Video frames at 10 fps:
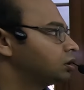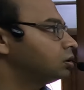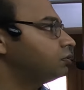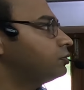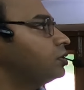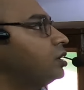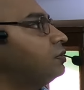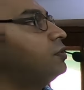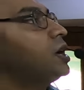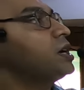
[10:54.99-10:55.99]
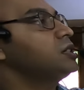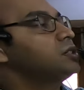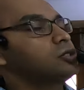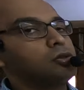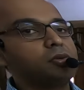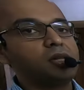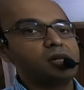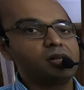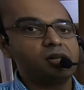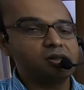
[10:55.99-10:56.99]
Now for f dash x to be
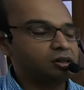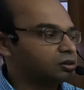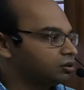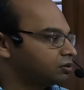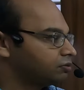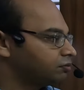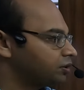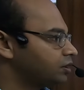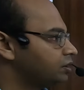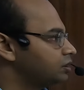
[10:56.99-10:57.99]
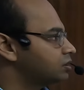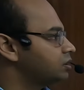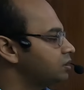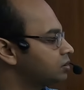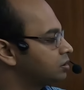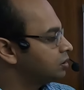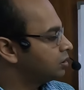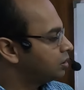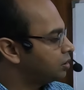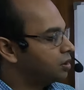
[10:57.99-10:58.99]
decreasing, we can discuss
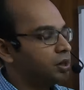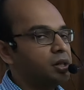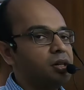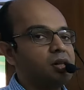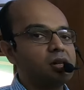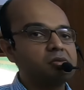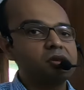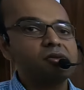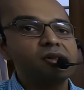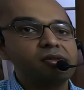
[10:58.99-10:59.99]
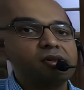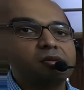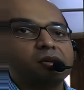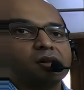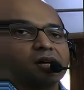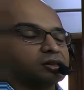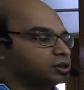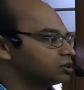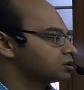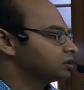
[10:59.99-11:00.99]
it in terms of f double dash
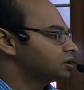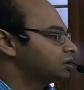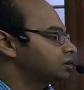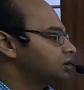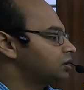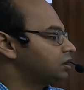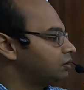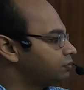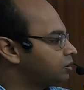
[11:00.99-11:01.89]
x, that f